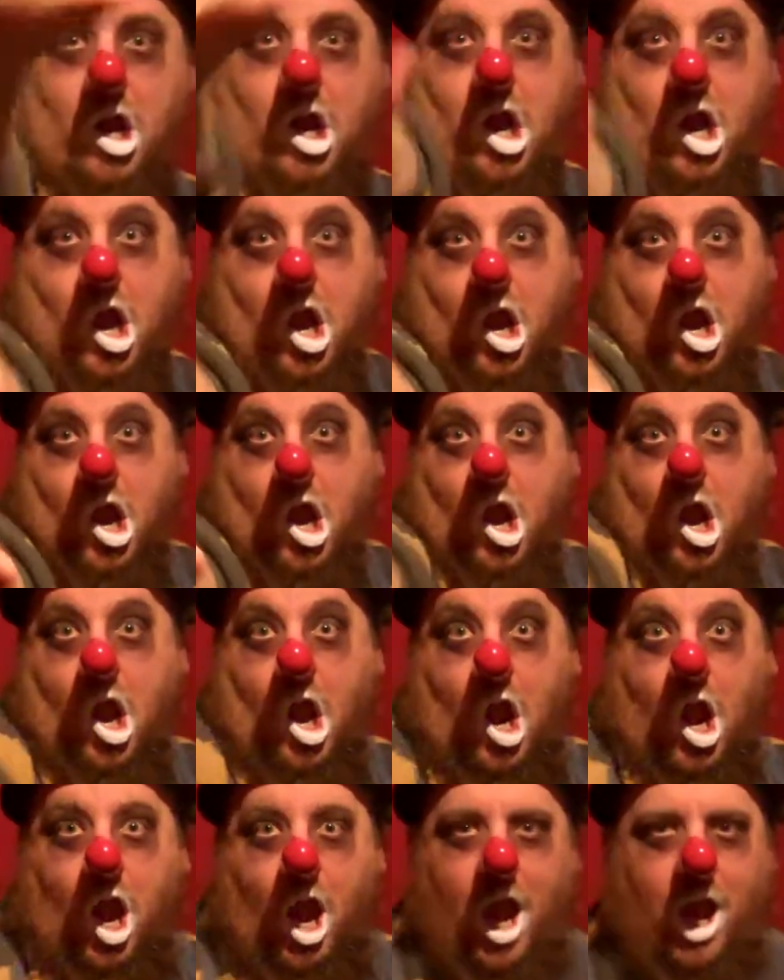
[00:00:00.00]

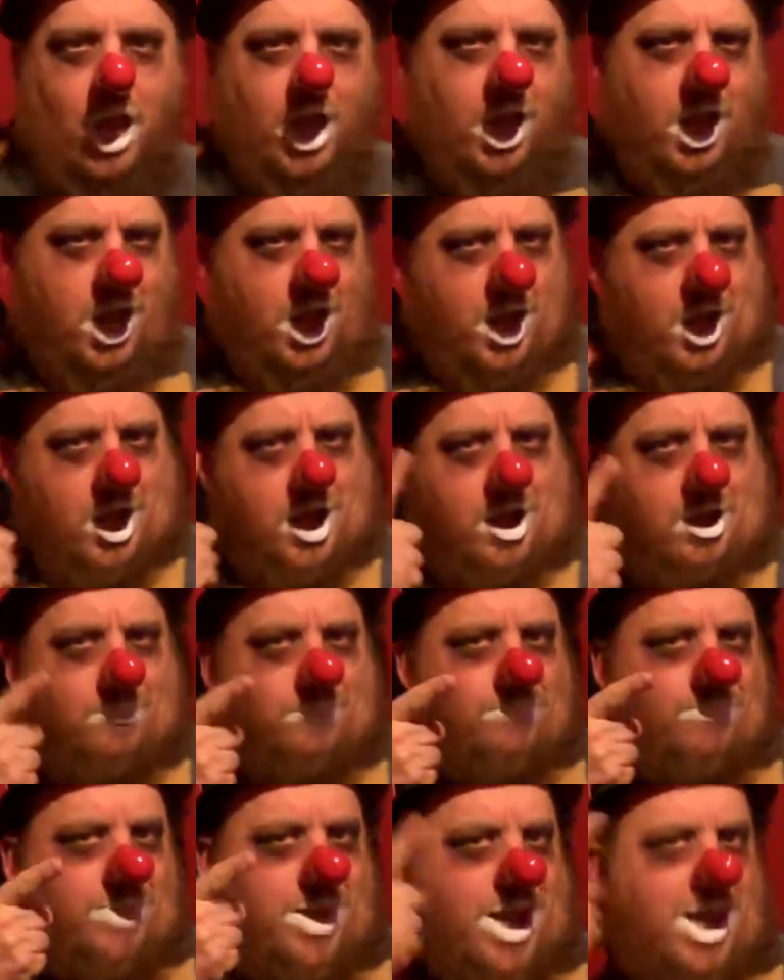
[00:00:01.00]
Uh.
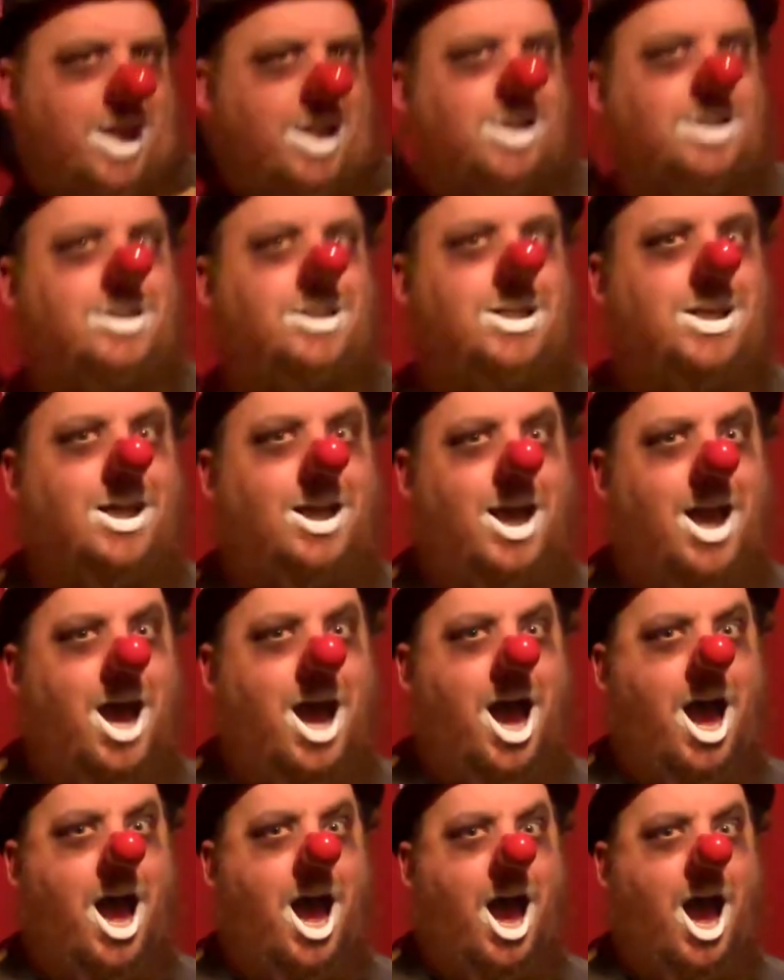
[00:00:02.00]
Amazing,
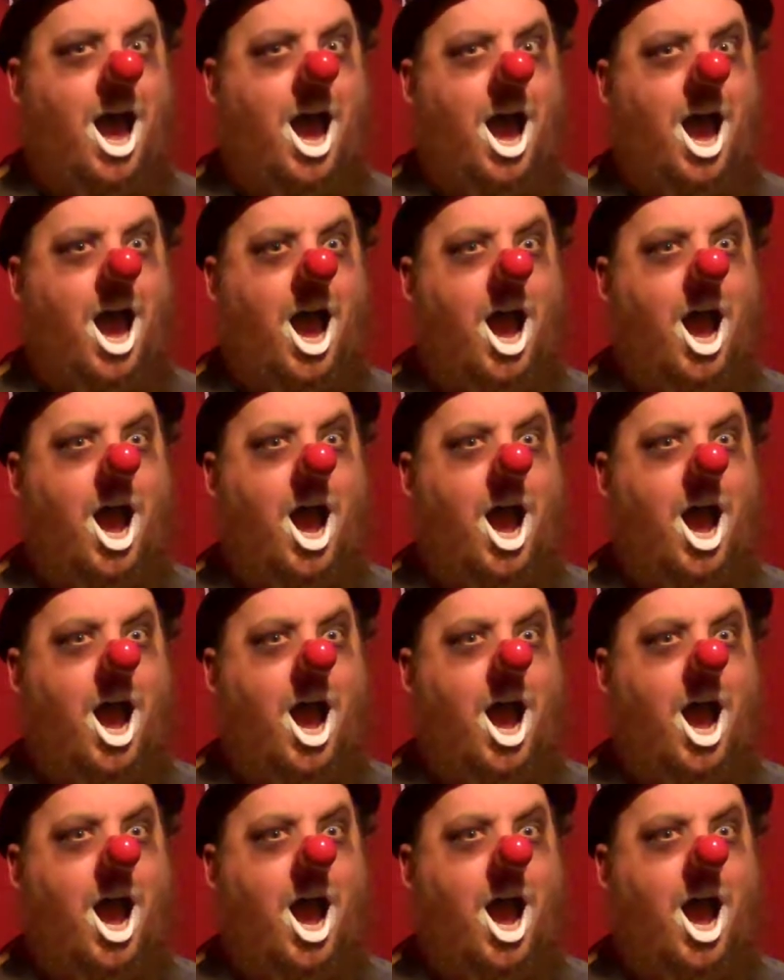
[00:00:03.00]
huh?